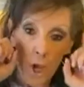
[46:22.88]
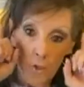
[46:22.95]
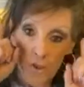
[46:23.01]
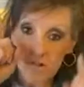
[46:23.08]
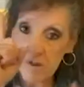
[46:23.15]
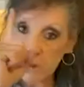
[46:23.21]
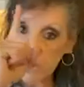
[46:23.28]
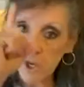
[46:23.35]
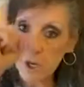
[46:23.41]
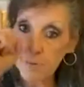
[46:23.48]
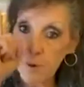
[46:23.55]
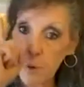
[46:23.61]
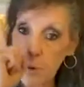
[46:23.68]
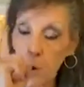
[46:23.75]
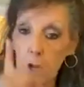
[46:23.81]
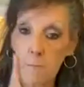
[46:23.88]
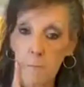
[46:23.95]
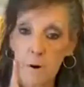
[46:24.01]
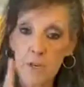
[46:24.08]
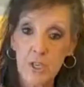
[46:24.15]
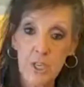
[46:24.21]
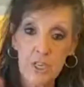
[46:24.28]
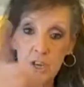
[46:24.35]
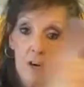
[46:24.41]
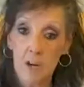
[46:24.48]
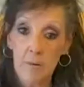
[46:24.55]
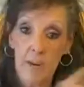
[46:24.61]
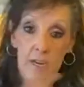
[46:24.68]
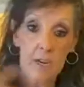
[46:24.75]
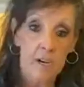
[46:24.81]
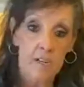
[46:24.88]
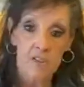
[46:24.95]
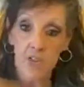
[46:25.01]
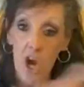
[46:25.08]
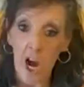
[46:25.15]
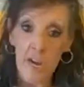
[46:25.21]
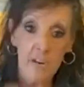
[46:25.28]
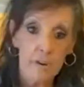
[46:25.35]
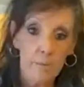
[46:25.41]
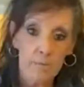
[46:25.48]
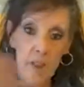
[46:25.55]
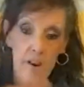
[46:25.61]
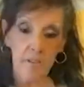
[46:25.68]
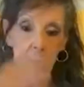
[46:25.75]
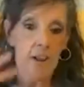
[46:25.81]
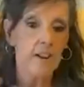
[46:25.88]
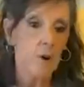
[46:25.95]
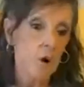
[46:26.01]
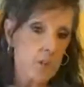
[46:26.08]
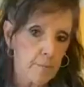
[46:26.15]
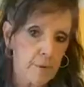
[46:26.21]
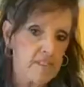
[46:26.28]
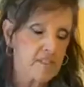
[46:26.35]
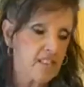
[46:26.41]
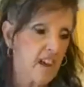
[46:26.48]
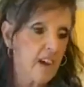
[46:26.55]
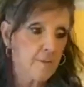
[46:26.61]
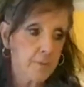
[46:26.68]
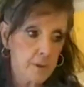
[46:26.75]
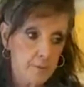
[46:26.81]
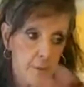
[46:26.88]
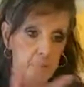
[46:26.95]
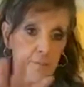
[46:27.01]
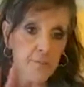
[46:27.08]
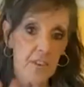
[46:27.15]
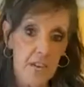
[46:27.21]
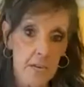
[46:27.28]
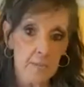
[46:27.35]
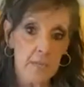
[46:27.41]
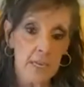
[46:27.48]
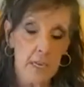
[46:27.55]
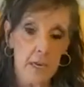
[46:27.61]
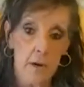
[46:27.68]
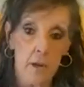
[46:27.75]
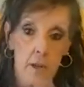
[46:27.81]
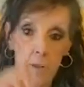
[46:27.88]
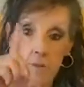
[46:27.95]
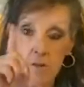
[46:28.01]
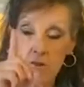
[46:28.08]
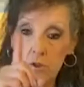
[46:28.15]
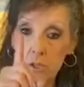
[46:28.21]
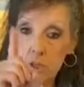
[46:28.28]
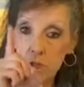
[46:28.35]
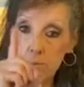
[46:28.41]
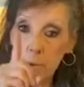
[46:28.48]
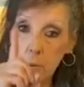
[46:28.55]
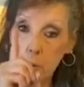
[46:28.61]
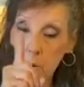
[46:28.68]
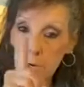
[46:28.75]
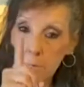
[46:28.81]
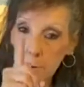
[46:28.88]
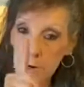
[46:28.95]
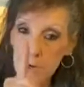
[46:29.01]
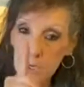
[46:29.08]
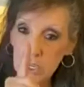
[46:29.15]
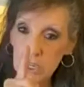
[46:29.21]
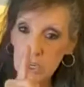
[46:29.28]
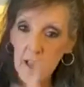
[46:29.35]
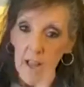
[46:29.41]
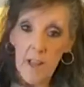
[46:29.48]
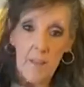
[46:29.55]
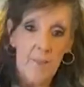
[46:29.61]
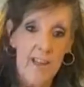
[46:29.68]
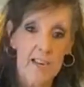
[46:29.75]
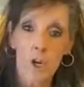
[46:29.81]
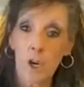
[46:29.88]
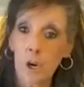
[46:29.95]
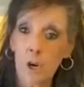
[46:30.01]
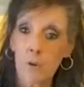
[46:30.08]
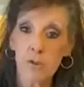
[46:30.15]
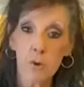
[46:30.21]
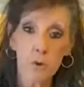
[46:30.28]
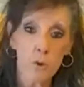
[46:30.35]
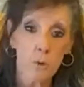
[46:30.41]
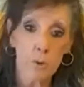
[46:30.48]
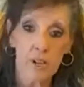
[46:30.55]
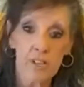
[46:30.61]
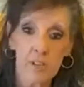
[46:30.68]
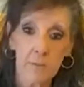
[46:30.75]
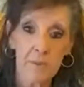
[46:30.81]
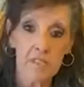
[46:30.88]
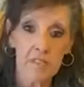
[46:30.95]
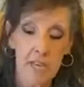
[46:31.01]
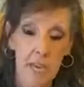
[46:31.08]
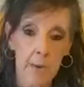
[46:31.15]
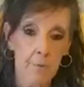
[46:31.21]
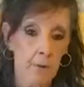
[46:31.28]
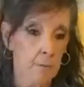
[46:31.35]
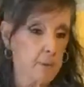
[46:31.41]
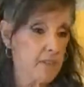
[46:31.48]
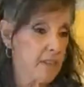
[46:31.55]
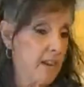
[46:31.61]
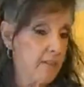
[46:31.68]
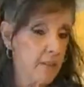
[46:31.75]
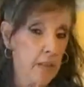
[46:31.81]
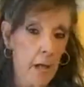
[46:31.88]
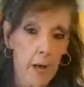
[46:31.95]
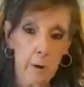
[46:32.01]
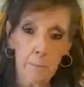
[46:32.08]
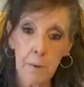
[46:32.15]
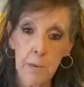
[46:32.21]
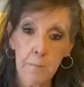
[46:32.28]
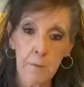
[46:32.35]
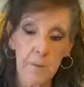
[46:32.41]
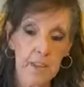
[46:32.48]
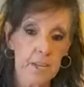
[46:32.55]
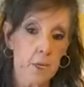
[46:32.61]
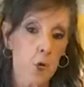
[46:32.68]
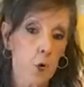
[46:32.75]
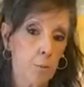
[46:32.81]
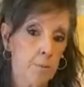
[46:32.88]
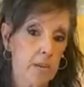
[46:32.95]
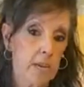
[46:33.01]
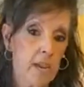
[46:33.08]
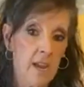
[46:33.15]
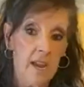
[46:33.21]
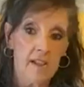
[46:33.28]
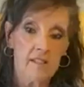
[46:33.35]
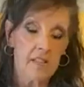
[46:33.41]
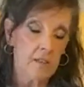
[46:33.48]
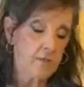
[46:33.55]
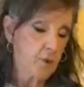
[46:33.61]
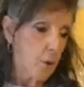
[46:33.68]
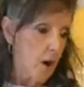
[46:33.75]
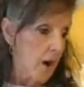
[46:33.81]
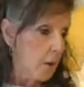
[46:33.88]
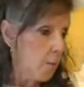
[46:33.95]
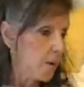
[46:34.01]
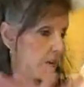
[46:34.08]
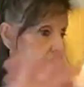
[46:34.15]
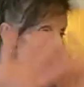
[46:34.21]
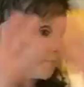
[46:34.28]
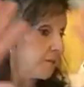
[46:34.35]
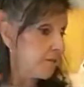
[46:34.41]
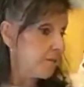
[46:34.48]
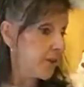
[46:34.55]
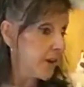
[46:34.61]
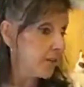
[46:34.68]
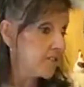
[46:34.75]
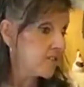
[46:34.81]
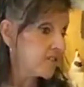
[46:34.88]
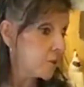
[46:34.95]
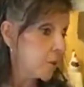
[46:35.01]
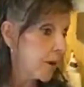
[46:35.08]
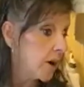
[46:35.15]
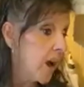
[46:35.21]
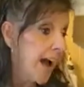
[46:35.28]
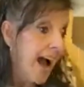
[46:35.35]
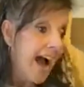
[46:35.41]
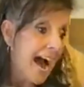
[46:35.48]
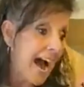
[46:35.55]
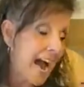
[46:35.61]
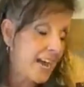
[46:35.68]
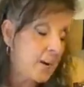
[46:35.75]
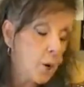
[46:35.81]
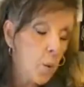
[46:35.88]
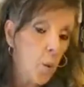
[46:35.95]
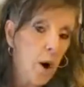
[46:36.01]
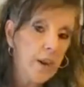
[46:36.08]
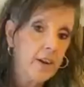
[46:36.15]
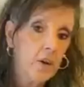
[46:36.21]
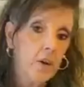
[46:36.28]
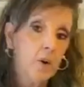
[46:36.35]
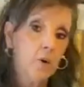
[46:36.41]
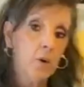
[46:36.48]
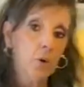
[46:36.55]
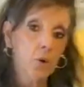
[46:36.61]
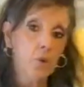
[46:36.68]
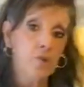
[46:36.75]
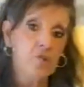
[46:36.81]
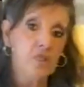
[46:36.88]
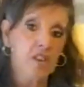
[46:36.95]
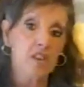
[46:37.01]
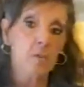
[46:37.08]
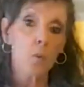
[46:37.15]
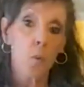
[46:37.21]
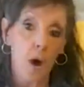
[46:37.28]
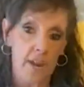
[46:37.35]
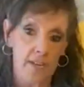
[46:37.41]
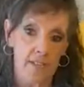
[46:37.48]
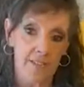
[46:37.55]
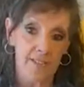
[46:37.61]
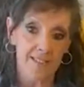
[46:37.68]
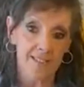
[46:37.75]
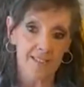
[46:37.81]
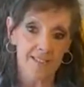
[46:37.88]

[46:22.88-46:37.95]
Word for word: There's only going to be one person on my entire, I call it my staff, but my family here, there's only going to be one person that knows who the recipes came from, because I have a lot of people that know me and stuff, so I want it to be fair and square. I don't want to know who sent what,